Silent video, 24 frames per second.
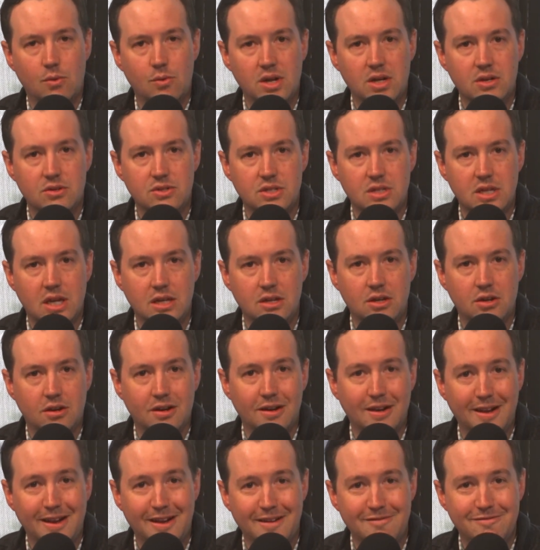we understand you're
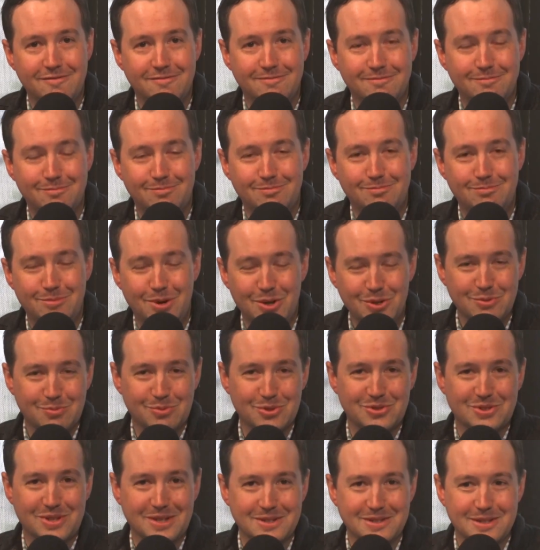going to have
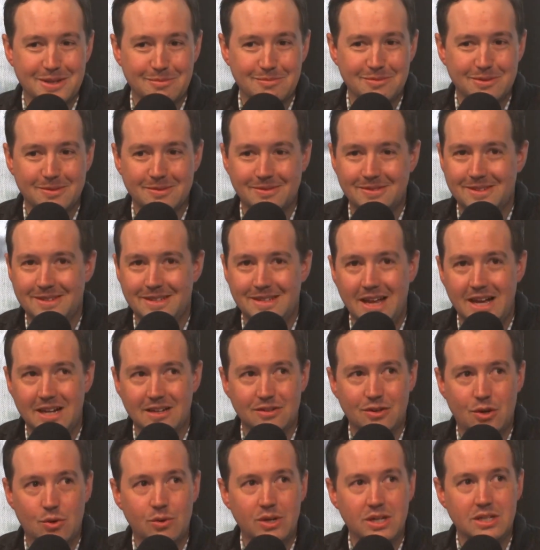multiple systems,
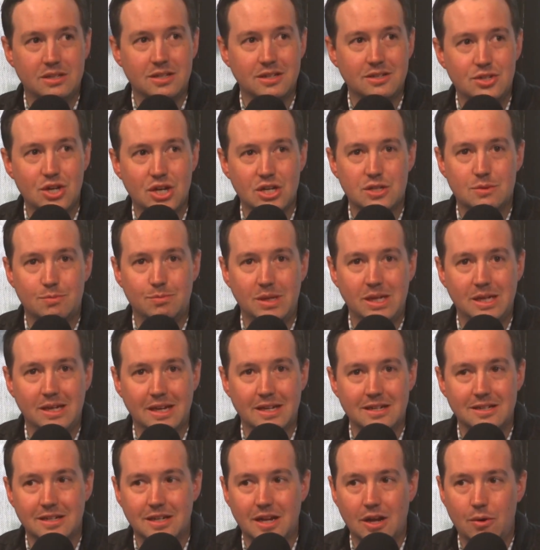not going to just be
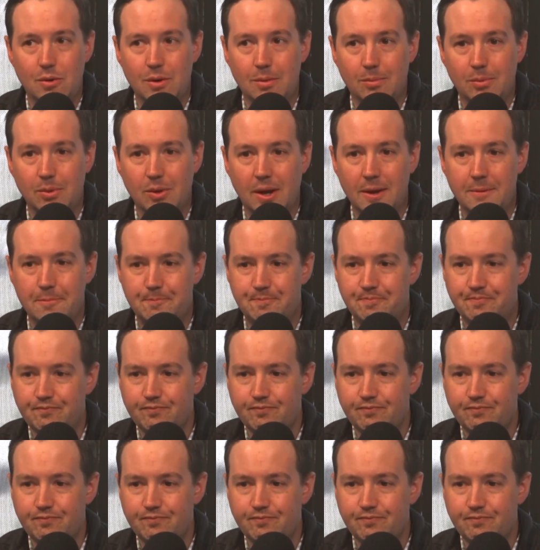Kentico in play.